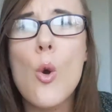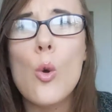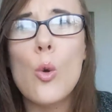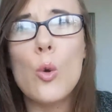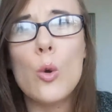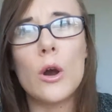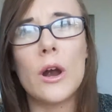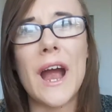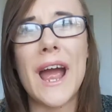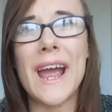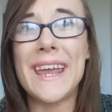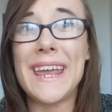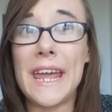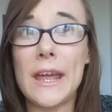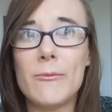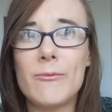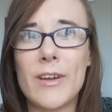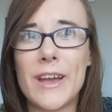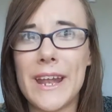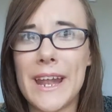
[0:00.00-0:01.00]
or I
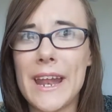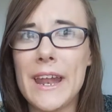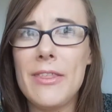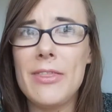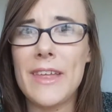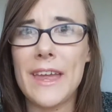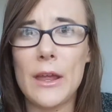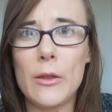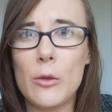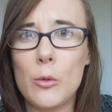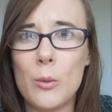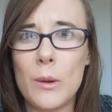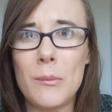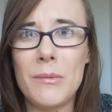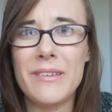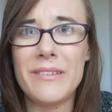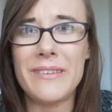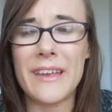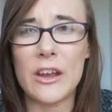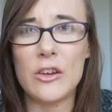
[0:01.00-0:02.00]
can't find anything in the
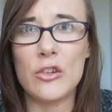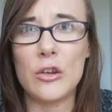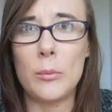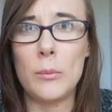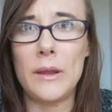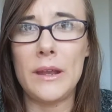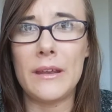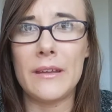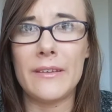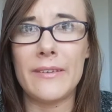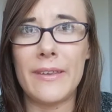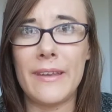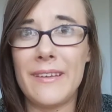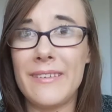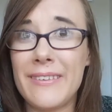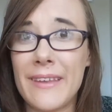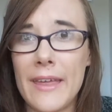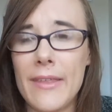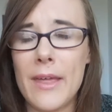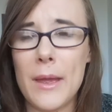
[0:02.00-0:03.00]
women's section because they
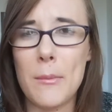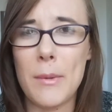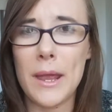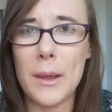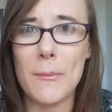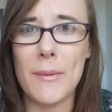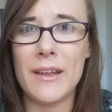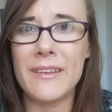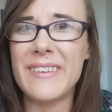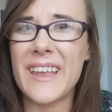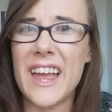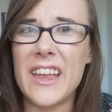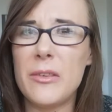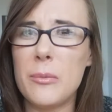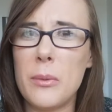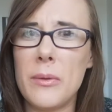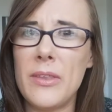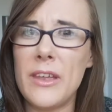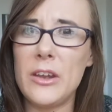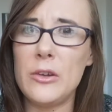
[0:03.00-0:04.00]
say they make my size,
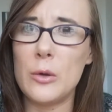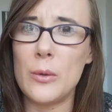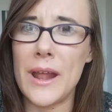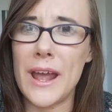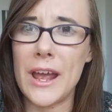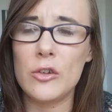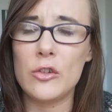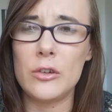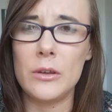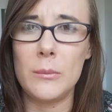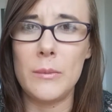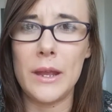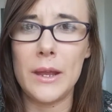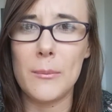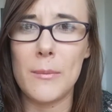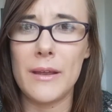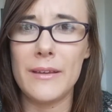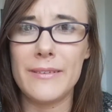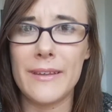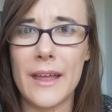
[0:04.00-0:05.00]
but they don't actually
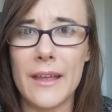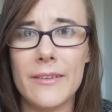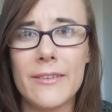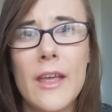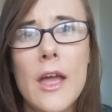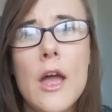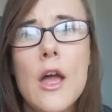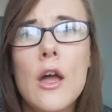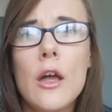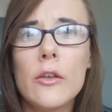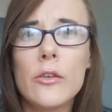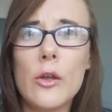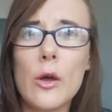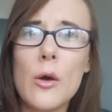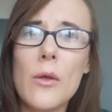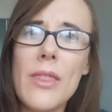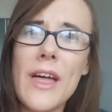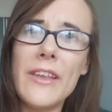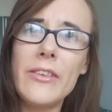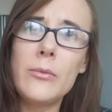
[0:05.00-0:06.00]
make my size.
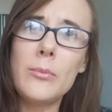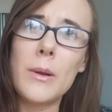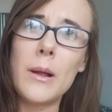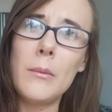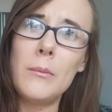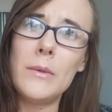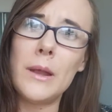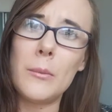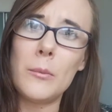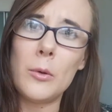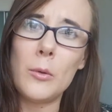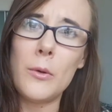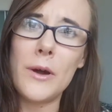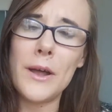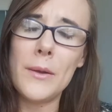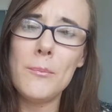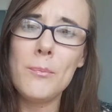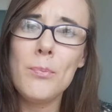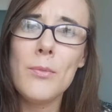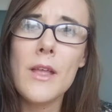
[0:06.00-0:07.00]
So that's problem number
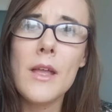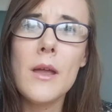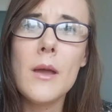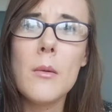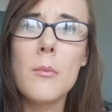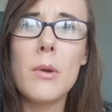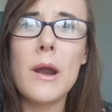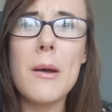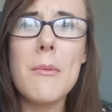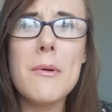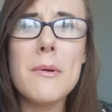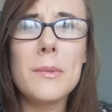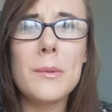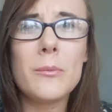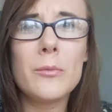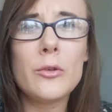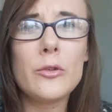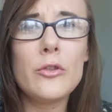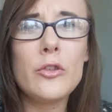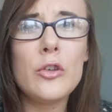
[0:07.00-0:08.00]
one. Problem
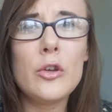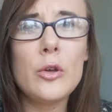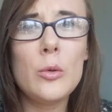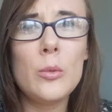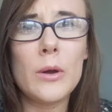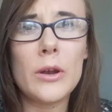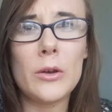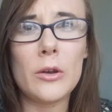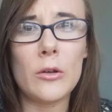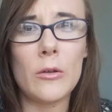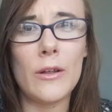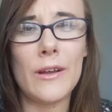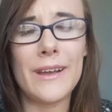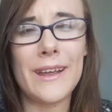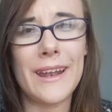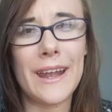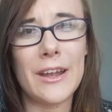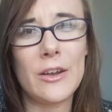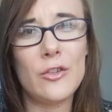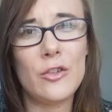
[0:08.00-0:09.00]
number two when you're
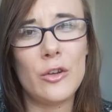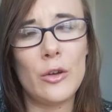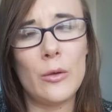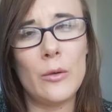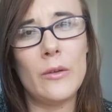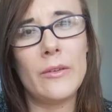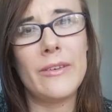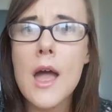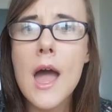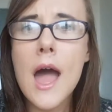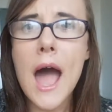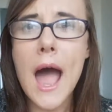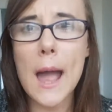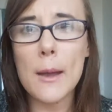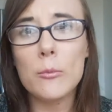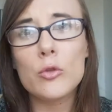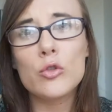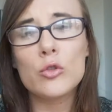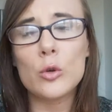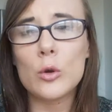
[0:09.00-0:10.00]
looking at shoes,
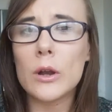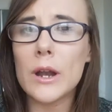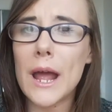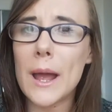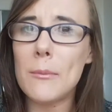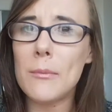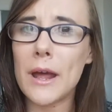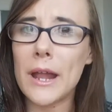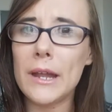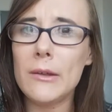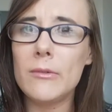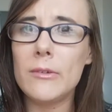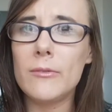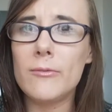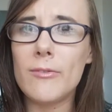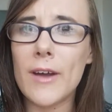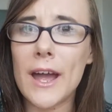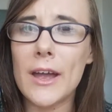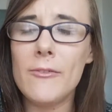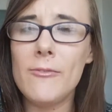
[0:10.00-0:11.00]
I'm short, I'm not even
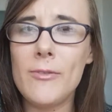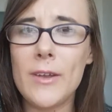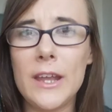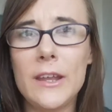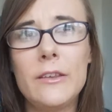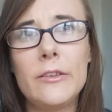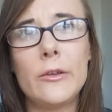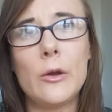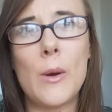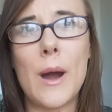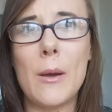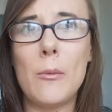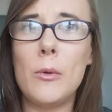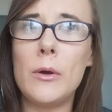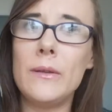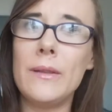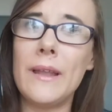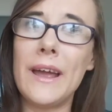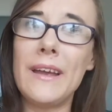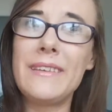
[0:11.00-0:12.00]
5 feet, so I
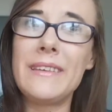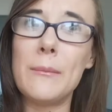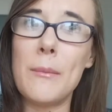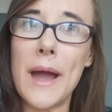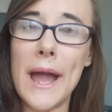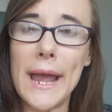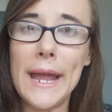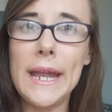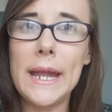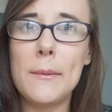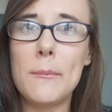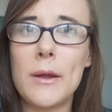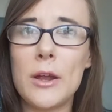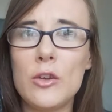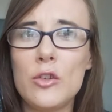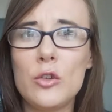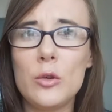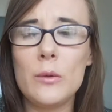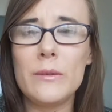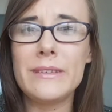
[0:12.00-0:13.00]
would like some height in my
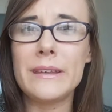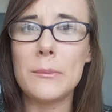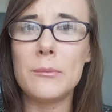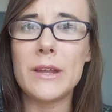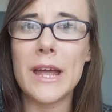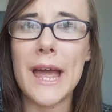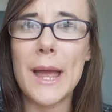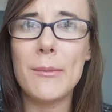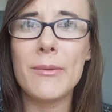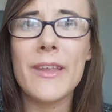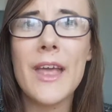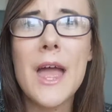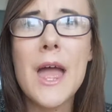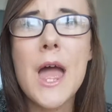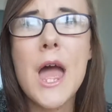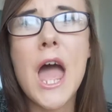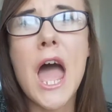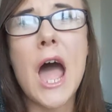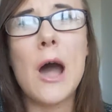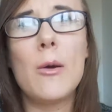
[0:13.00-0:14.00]
shoes sometimes.
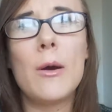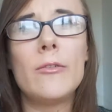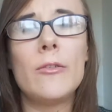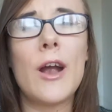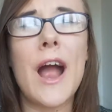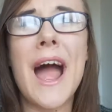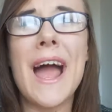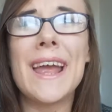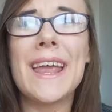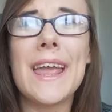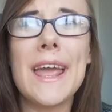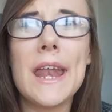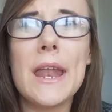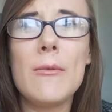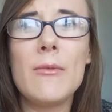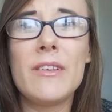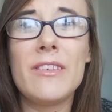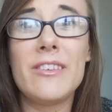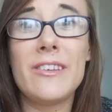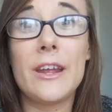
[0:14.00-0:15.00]
However, I can't
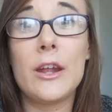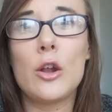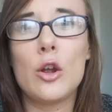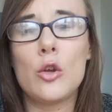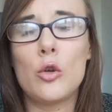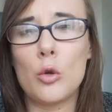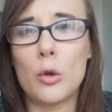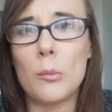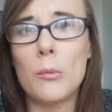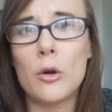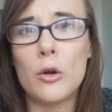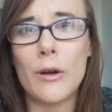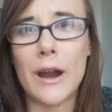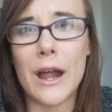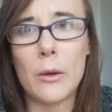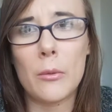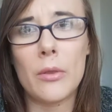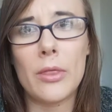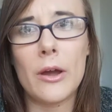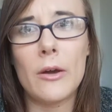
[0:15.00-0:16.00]
even stand on normal
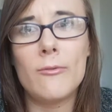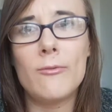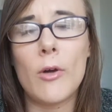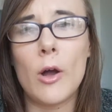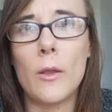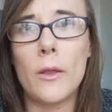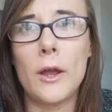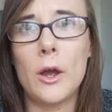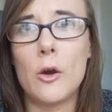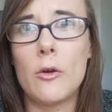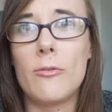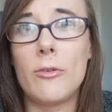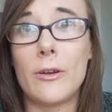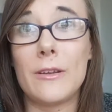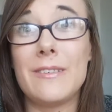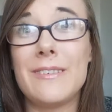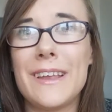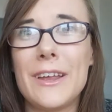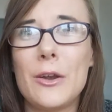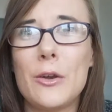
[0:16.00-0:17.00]
ground without falling over.
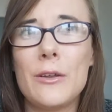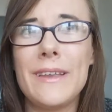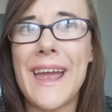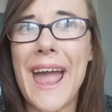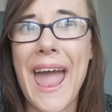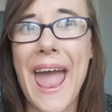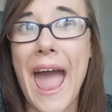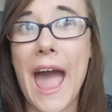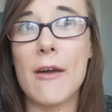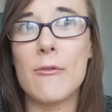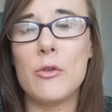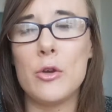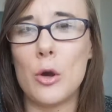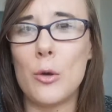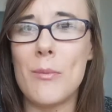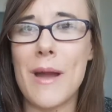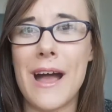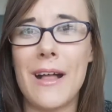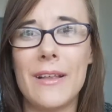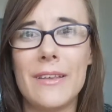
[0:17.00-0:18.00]
Literally, I have
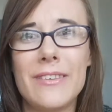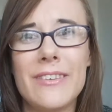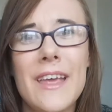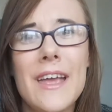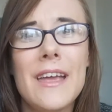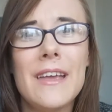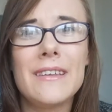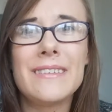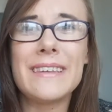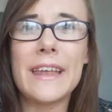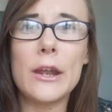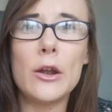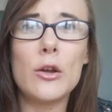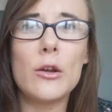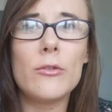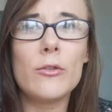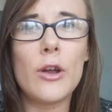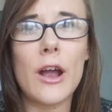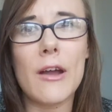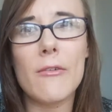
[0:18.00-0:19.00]
no balance.
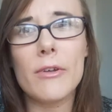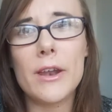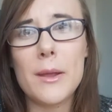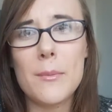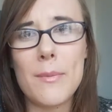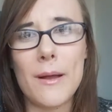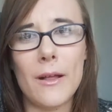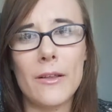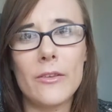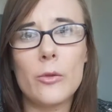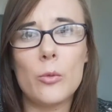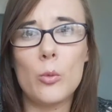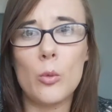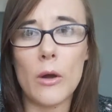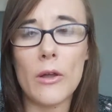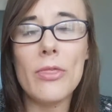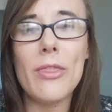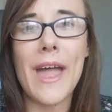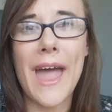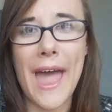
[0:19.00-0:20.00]
Center of gravity balance,
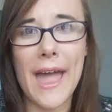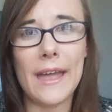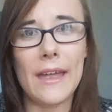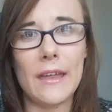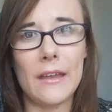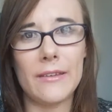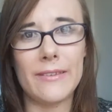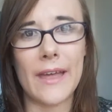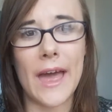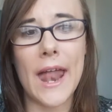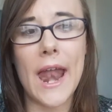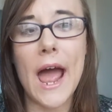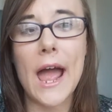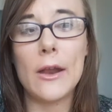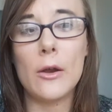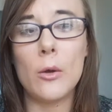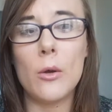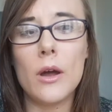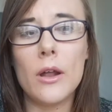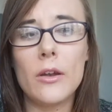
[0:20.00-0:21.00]
what the heck is that?
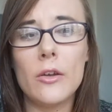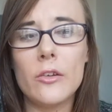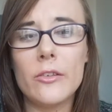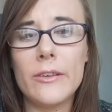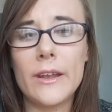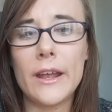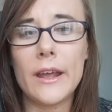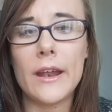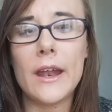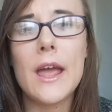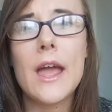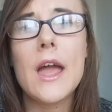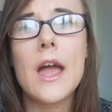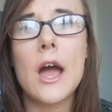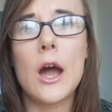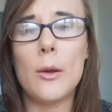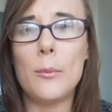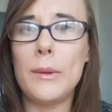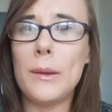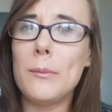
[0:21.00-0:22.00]
I don't understand
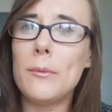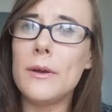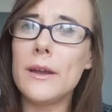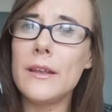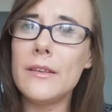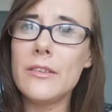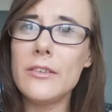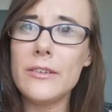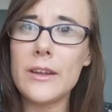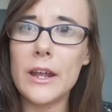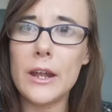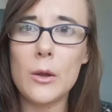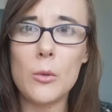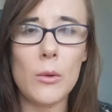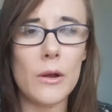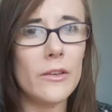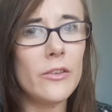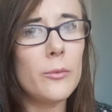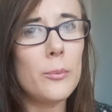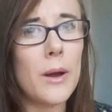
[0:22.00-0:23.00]
how people can stand in
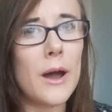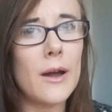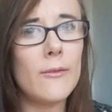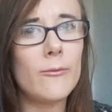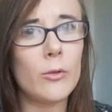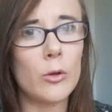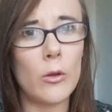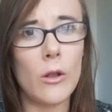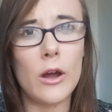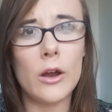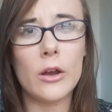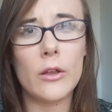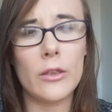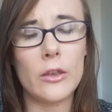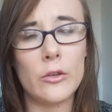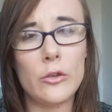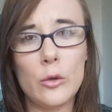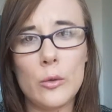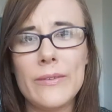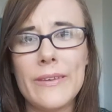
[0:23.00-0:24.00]
one spot for longer
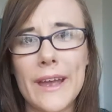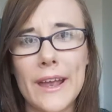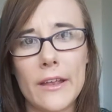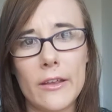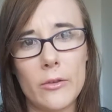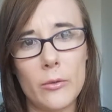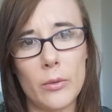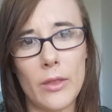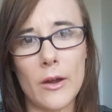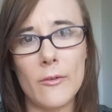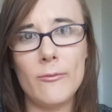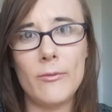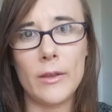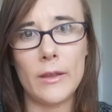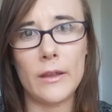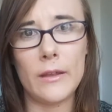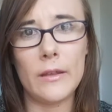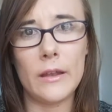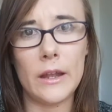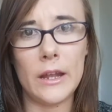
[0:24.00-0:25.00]
than 2 seconds without
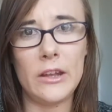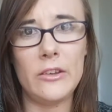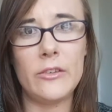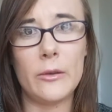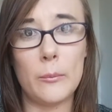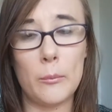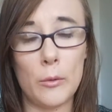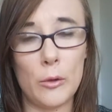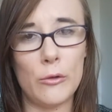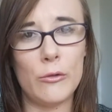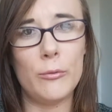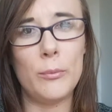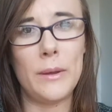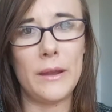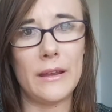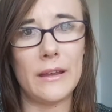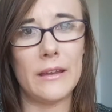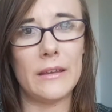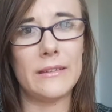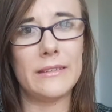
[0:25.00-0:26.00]
feeling the need to move,
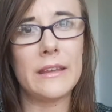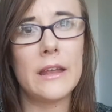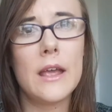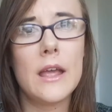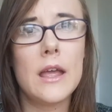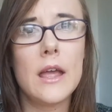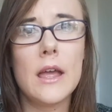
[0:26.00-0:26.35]
because